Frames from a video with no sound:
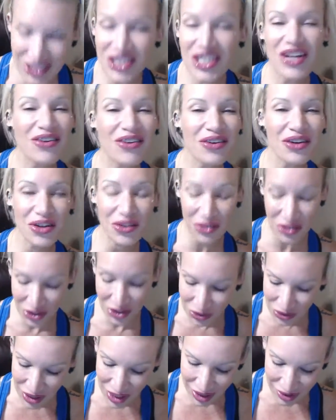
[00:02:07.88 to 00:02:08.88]
just don't go
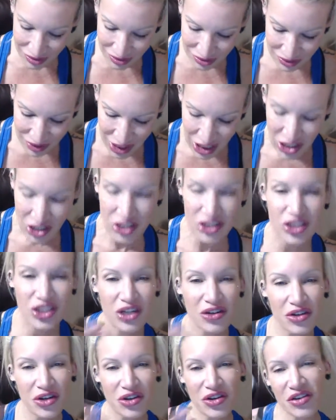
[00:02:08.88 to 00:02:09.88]
to, um, just
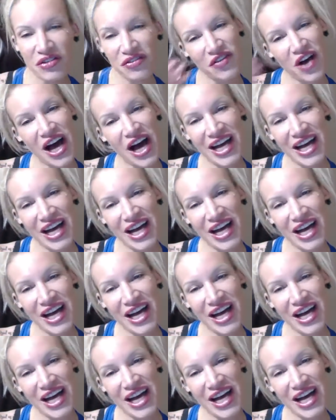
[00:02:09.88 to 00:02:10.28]
don't go to